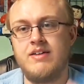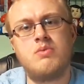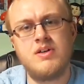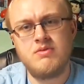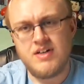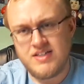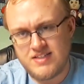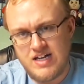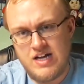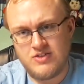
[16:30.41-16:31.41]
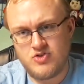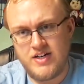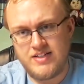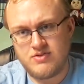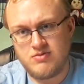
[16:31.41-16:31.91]
One was
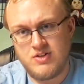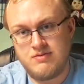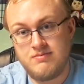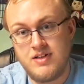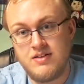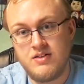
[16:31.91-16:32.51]
Andre's room,